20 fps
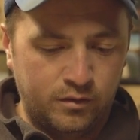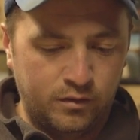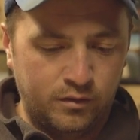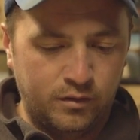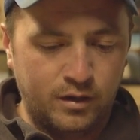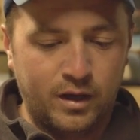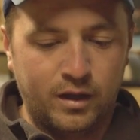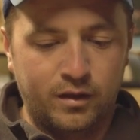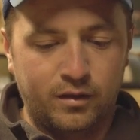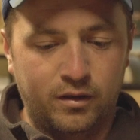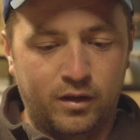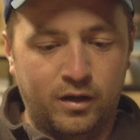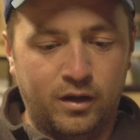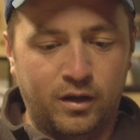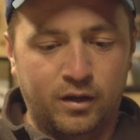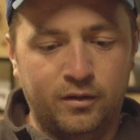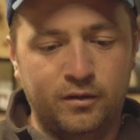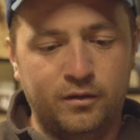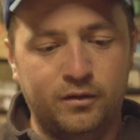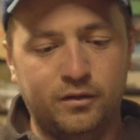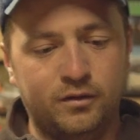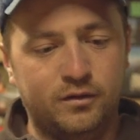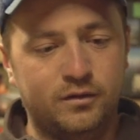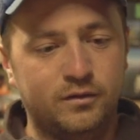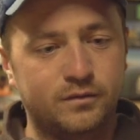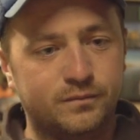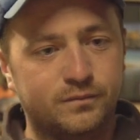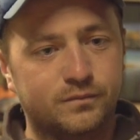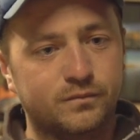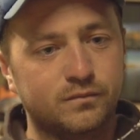that there,
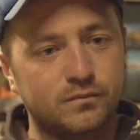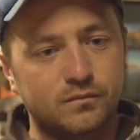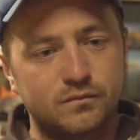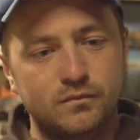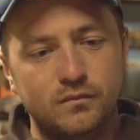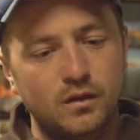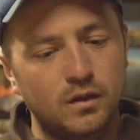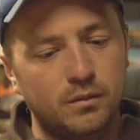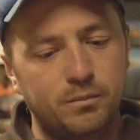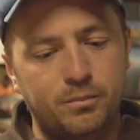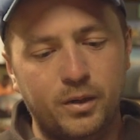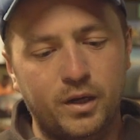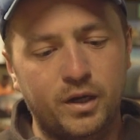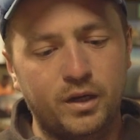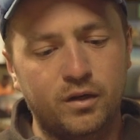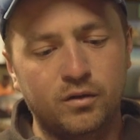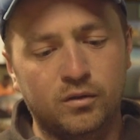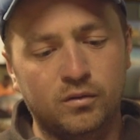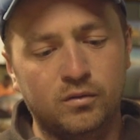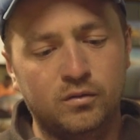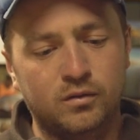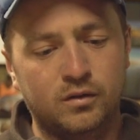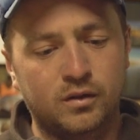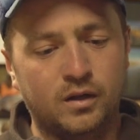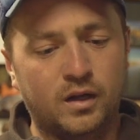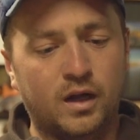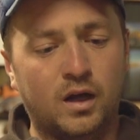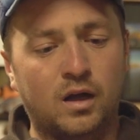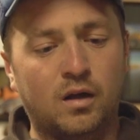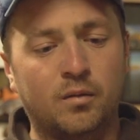pinnacle.
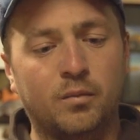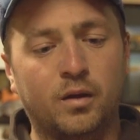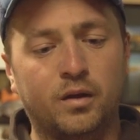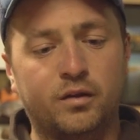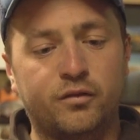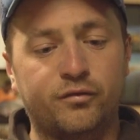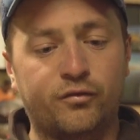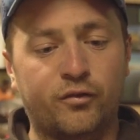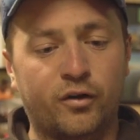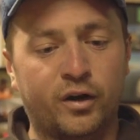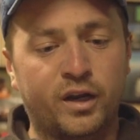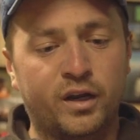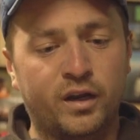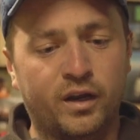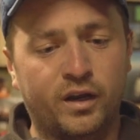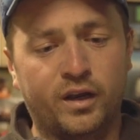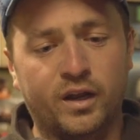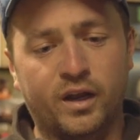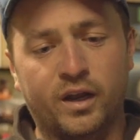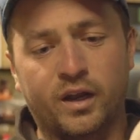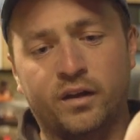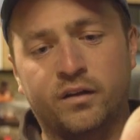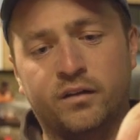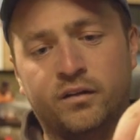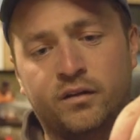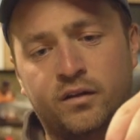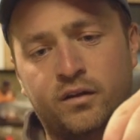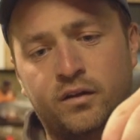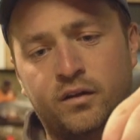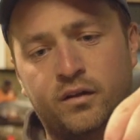It's free
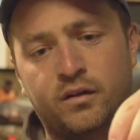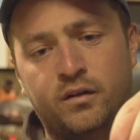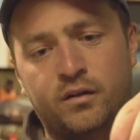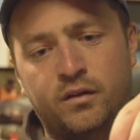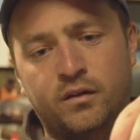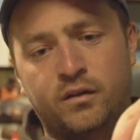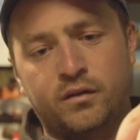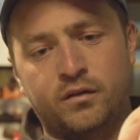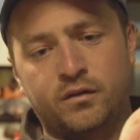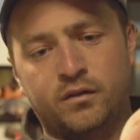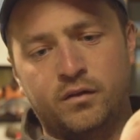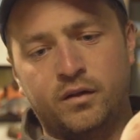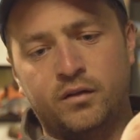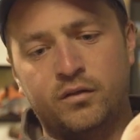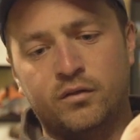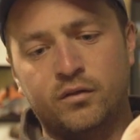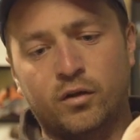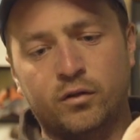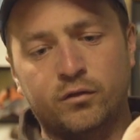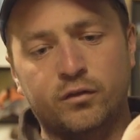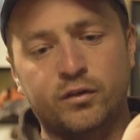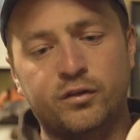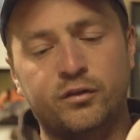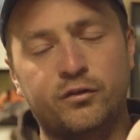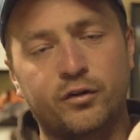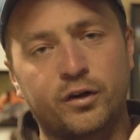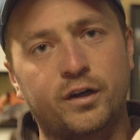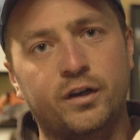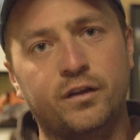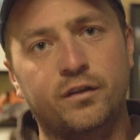again. It's not
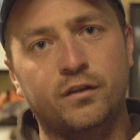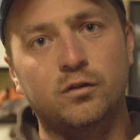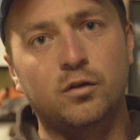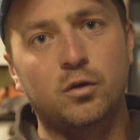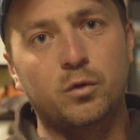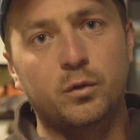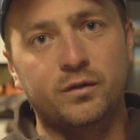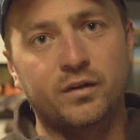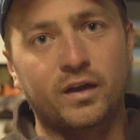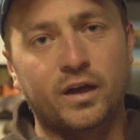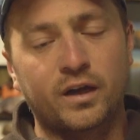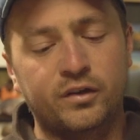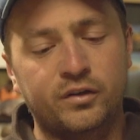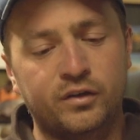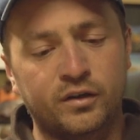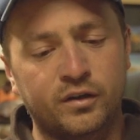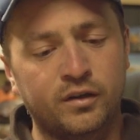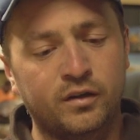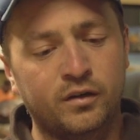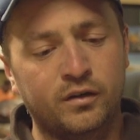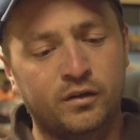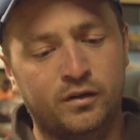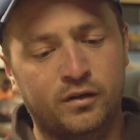restricting the lure's action.